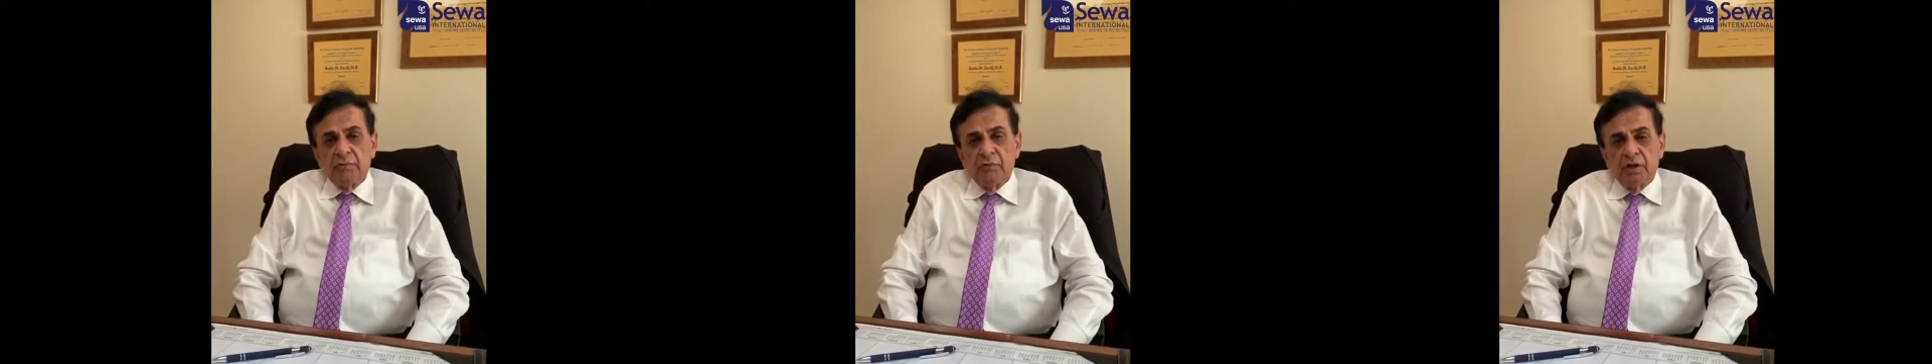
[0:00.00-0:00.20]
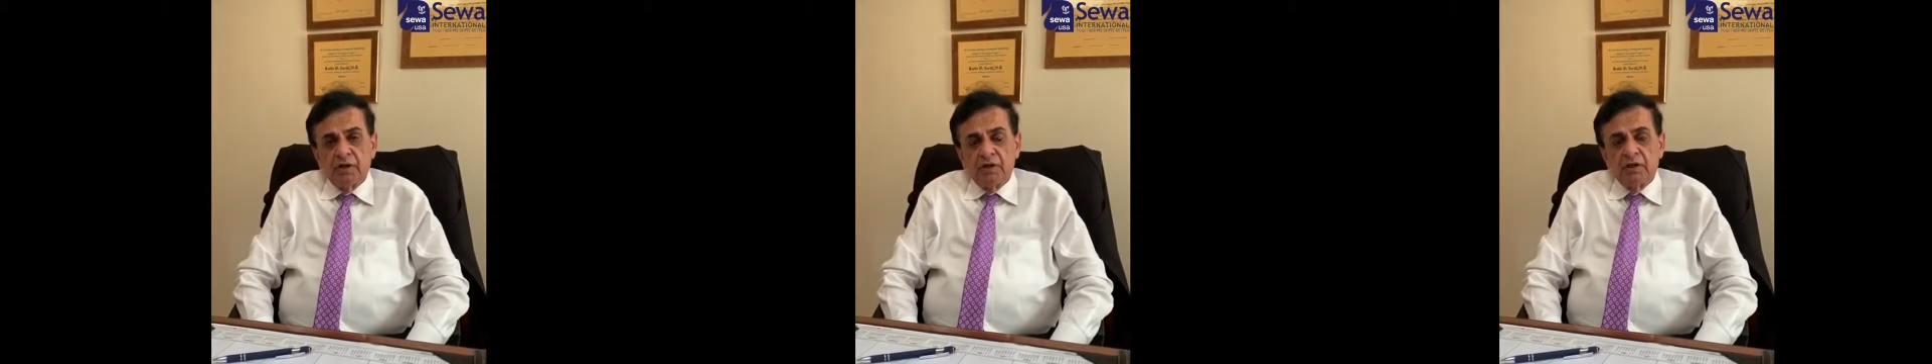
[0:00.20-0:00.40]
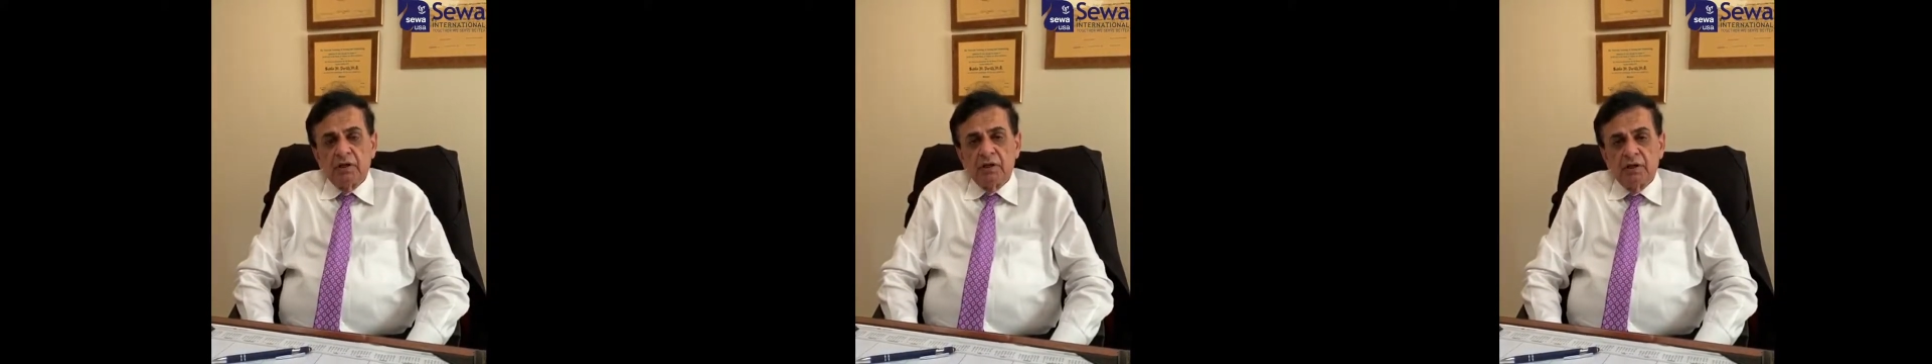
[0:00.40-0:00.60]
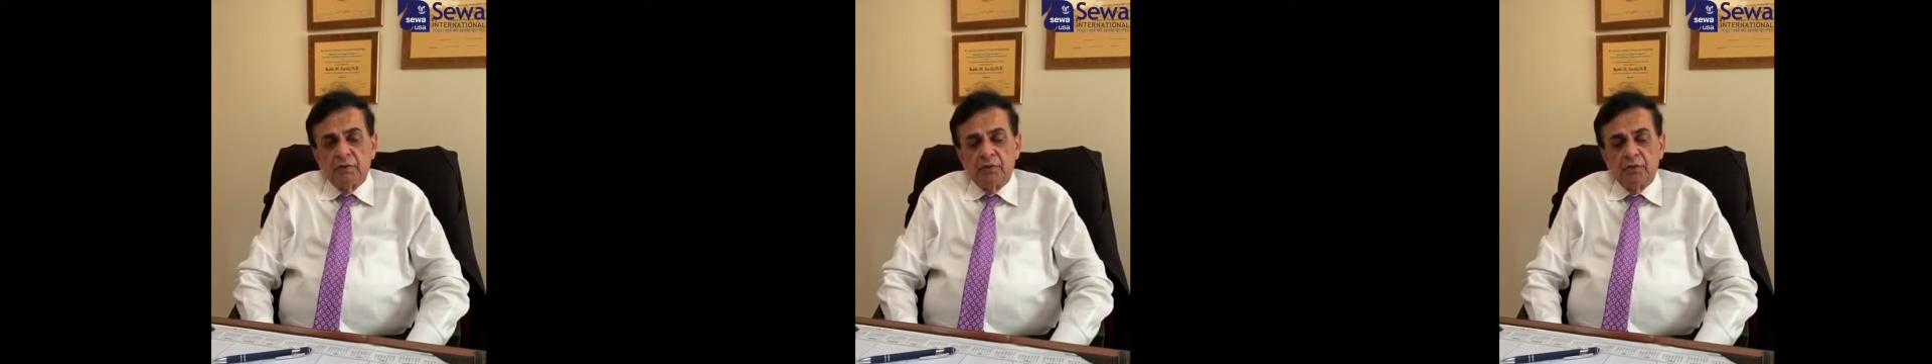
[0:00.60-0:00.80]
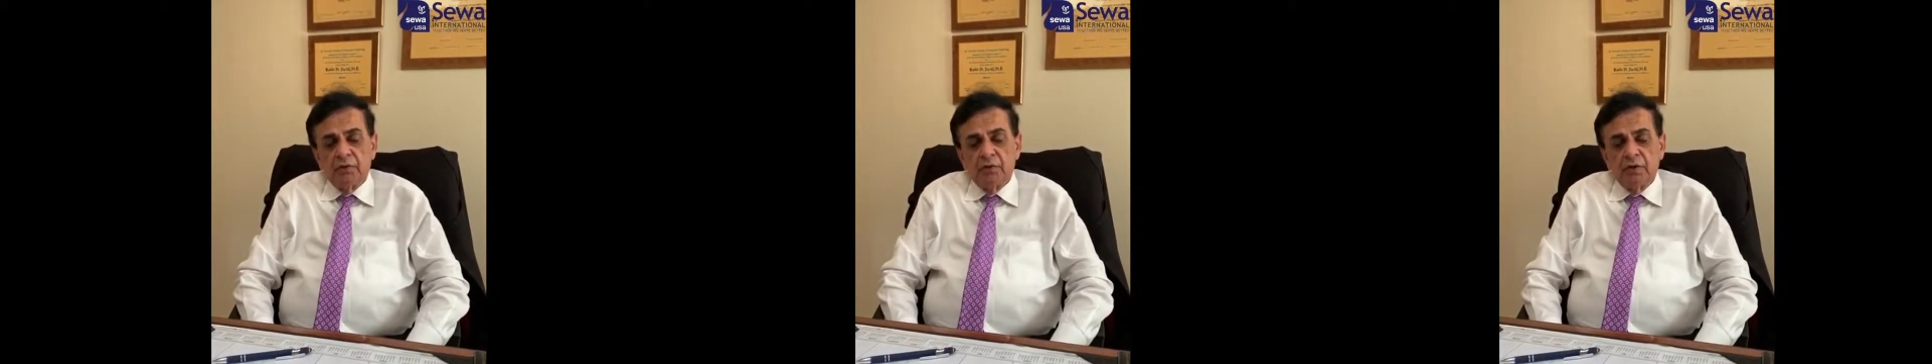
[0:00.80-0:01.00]
But
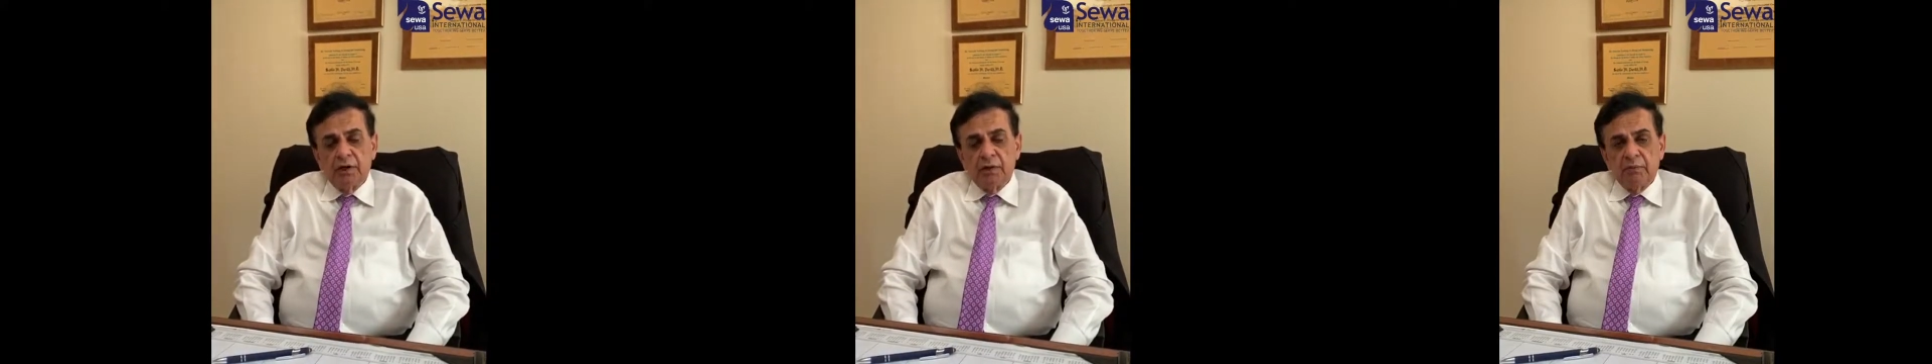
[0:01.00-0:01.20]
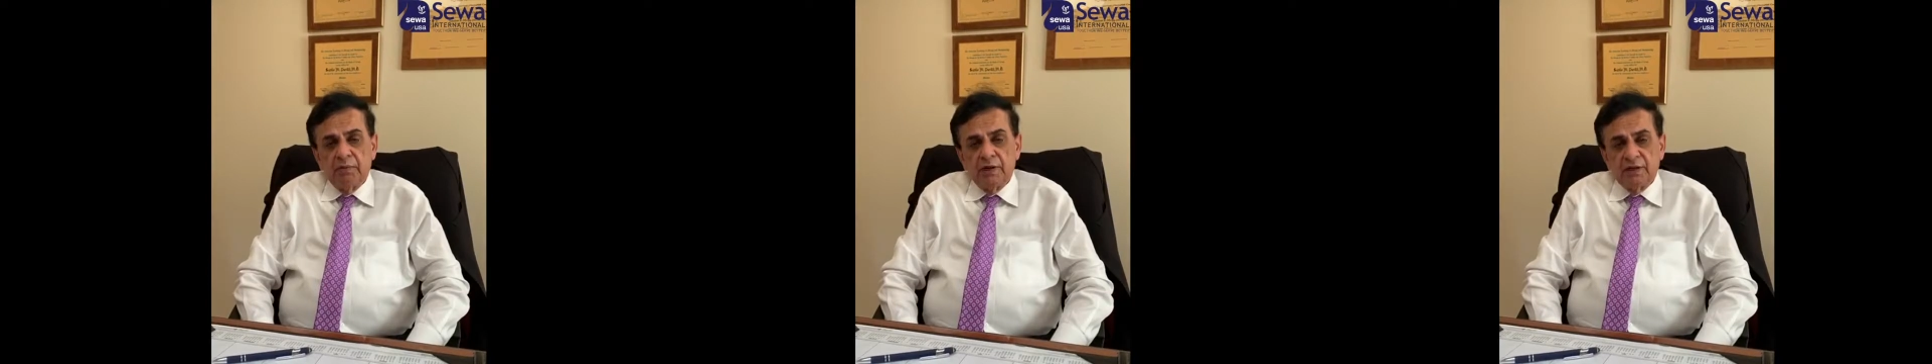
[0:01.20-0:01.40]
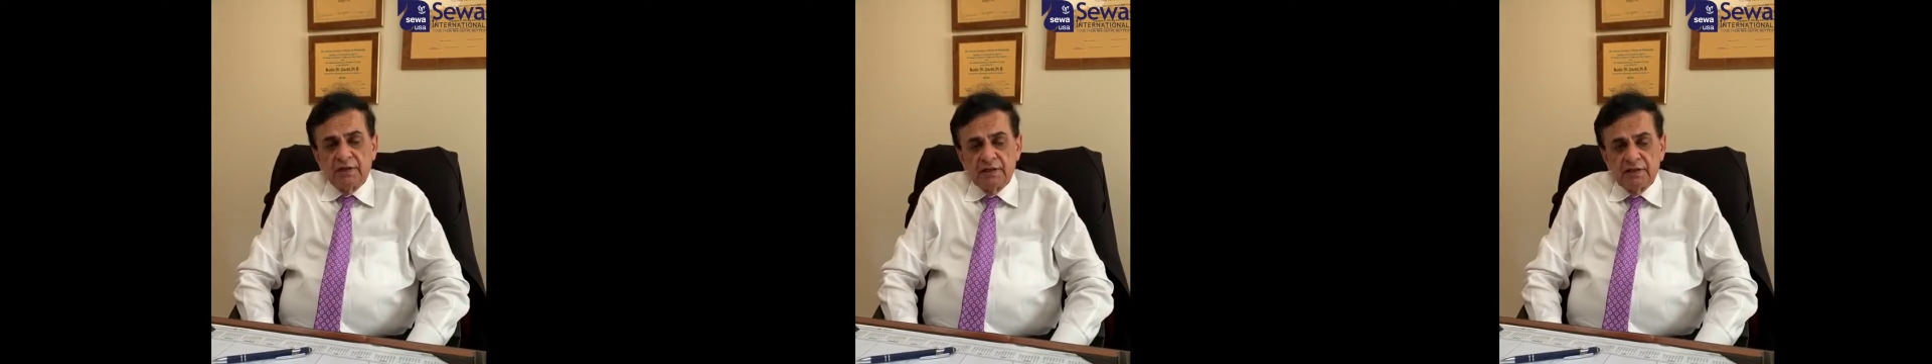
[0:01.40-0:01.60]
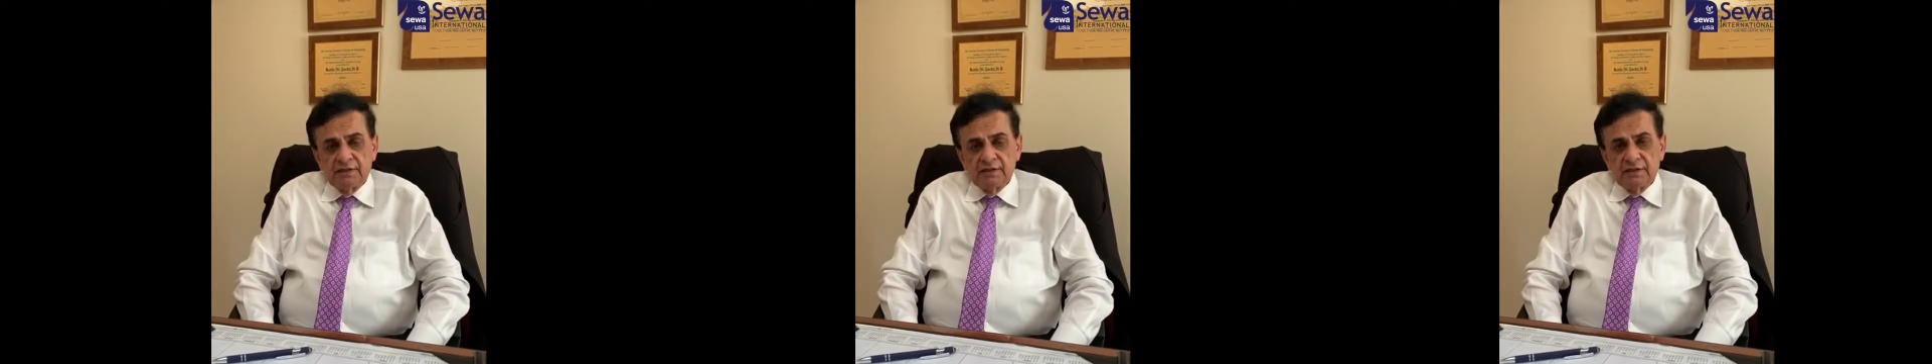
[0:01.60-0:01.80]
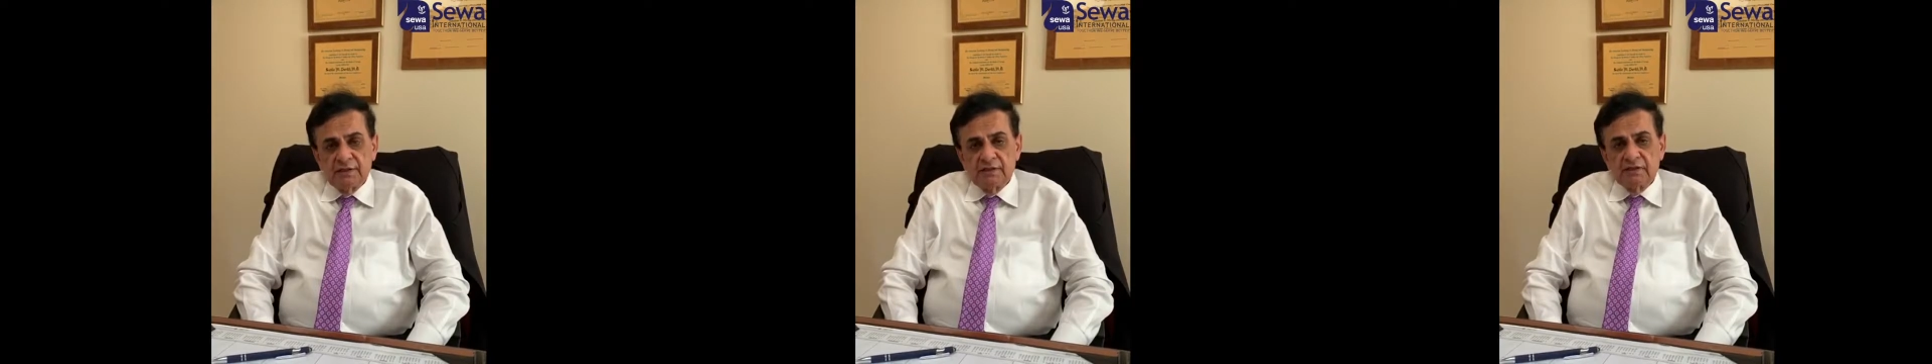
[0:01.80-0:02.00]
if you get
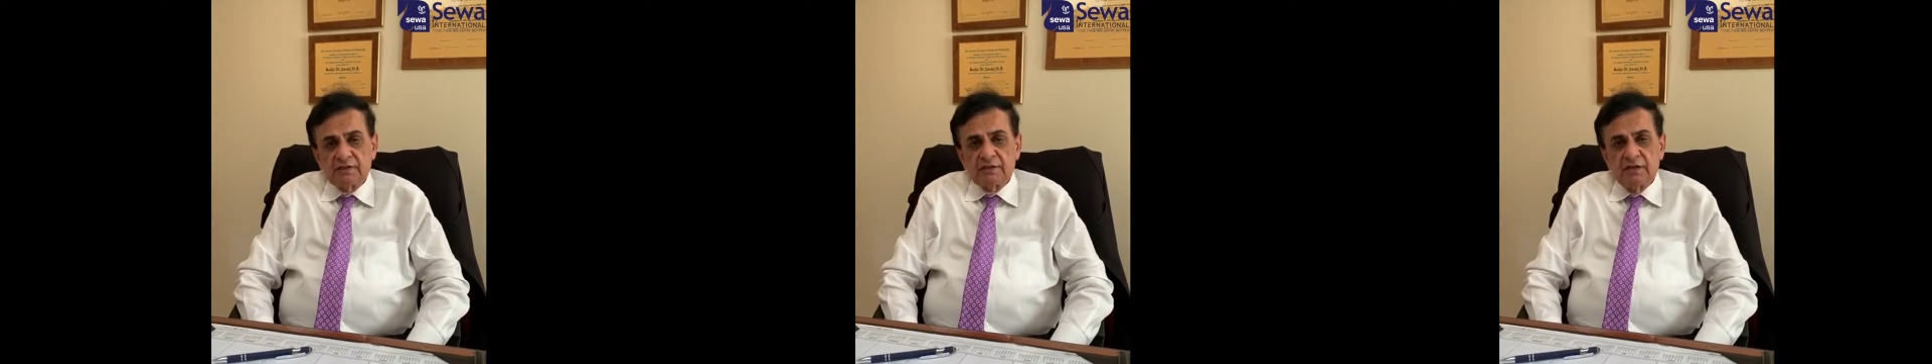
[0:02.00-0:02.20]
breathlessness